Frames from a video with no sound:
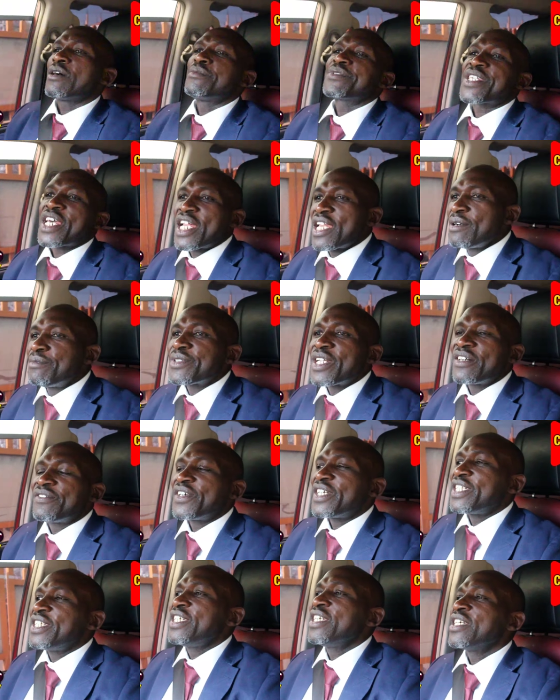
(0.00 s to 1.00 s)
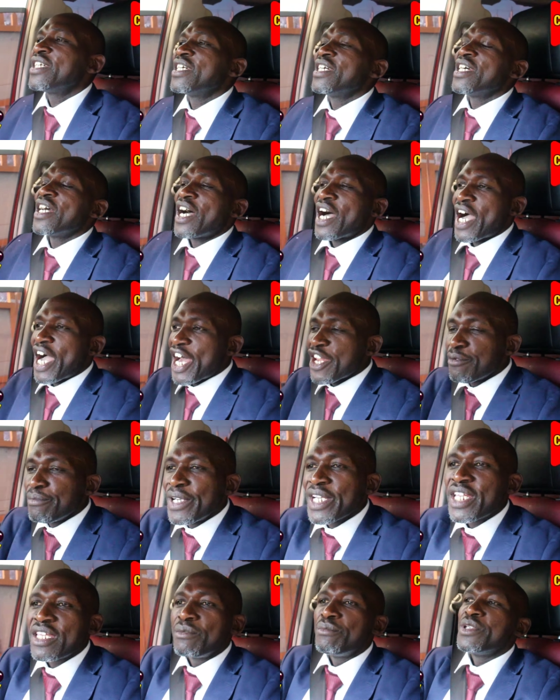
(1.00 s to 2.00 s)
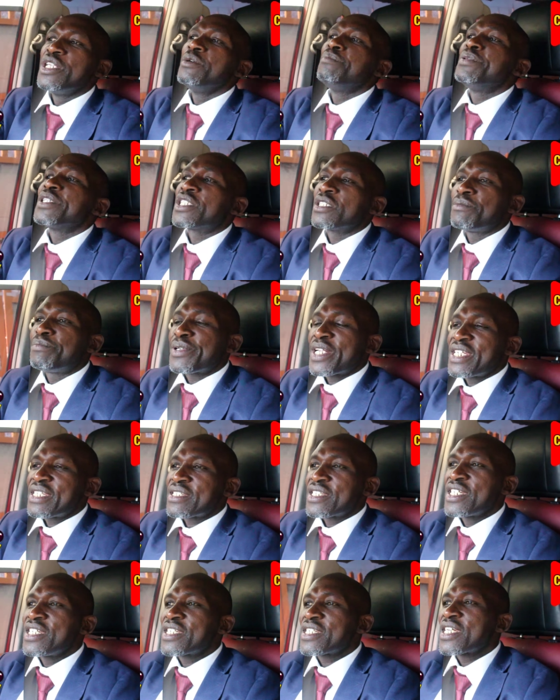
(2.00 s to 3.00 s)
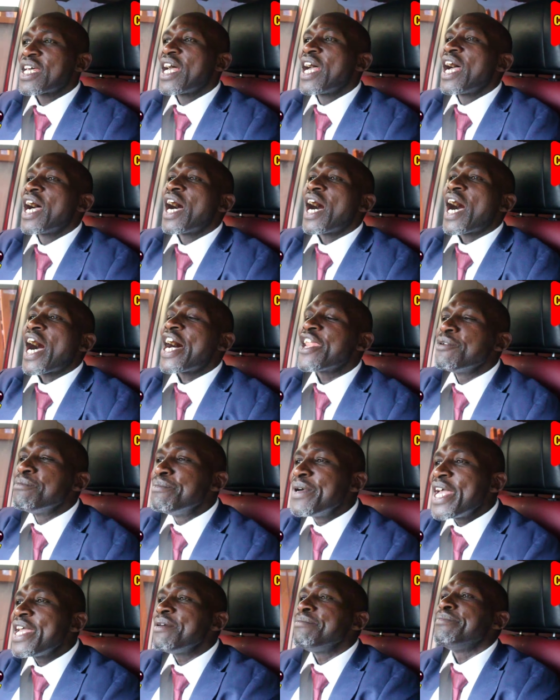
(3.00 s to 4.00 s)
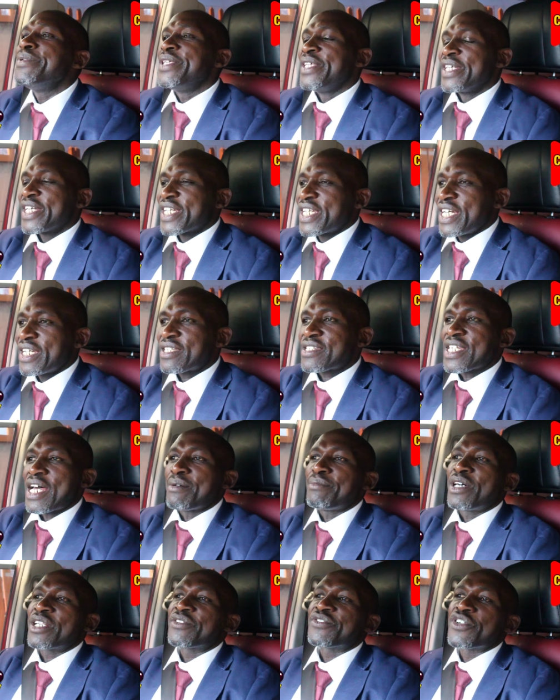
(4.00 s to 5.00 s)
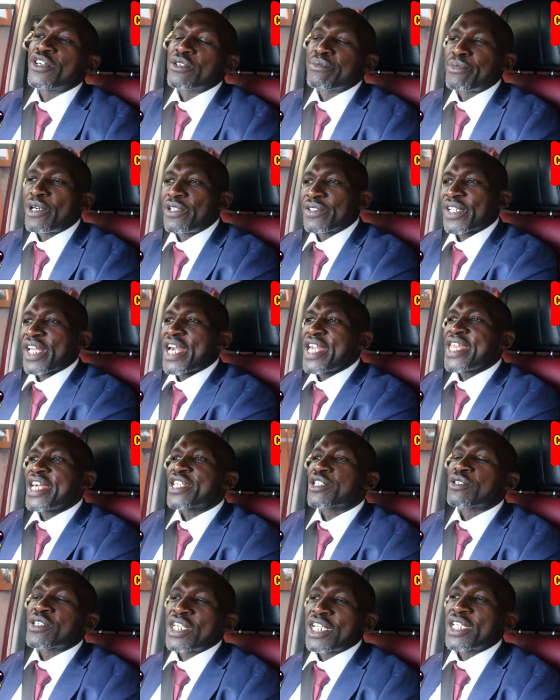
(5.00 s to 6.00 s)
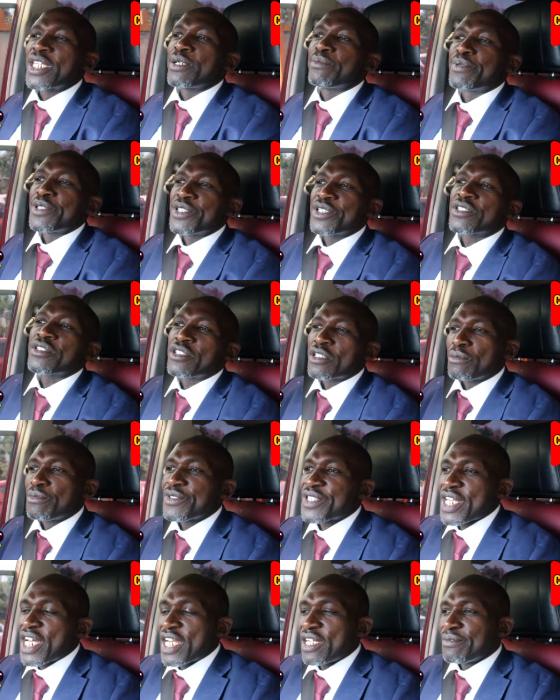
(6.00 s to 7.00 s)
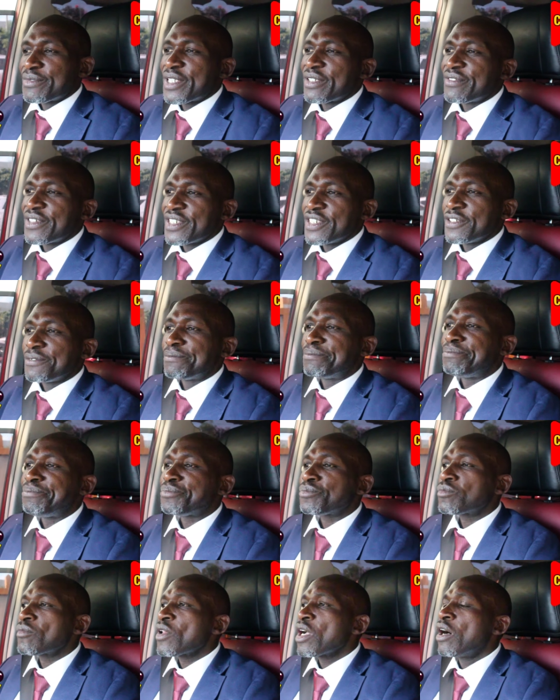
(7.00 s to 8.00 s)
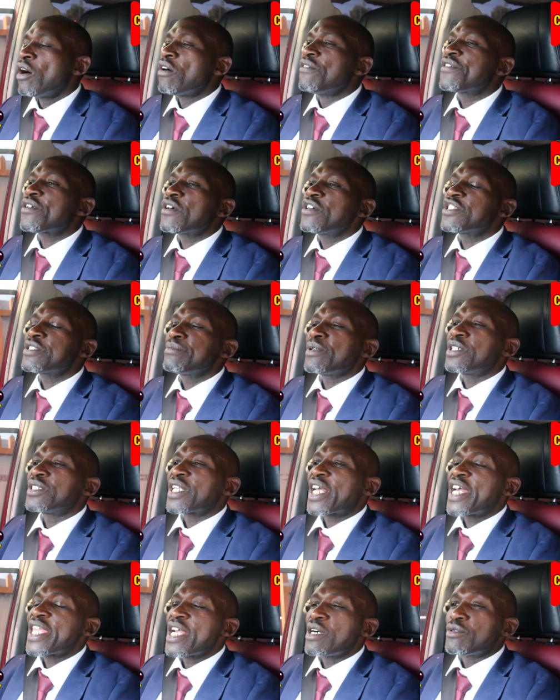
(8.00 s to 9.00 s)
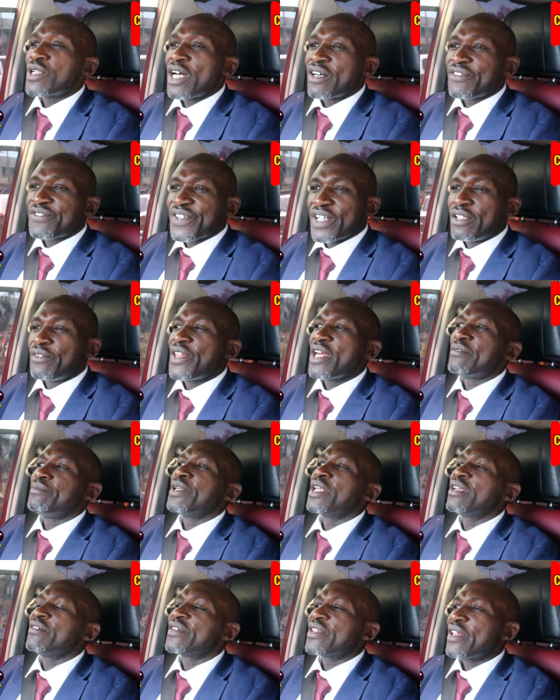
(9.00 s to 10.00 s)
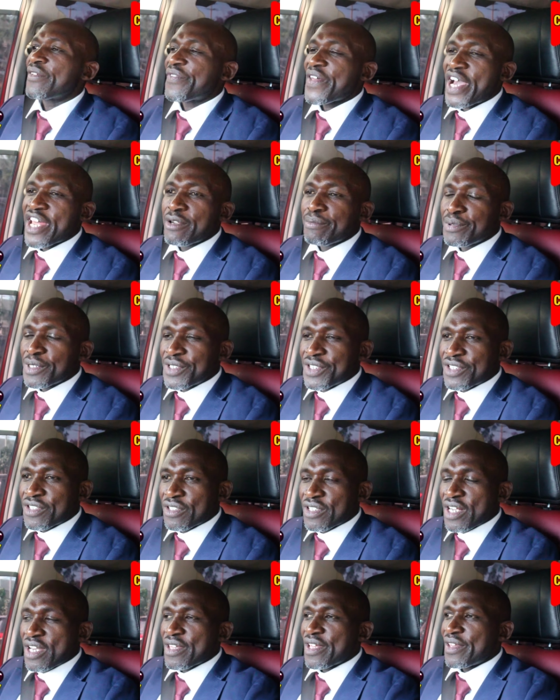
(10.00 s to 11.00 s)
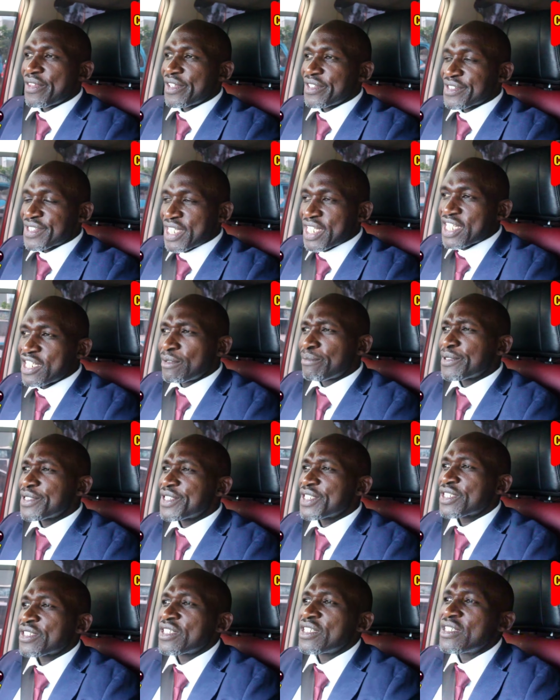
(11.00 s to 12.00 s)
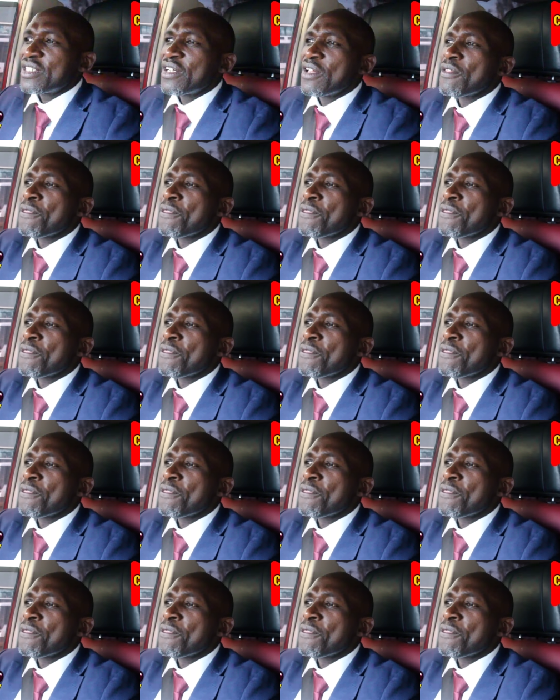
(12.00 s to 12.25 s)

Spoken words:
Musalia Mudavadi and make him deputy president. And maybe get someone from Mount Kenya to take the position of Musalia Mudavadi. Of course, Mount Kenya would have felt they have been given the third position rather than the second position.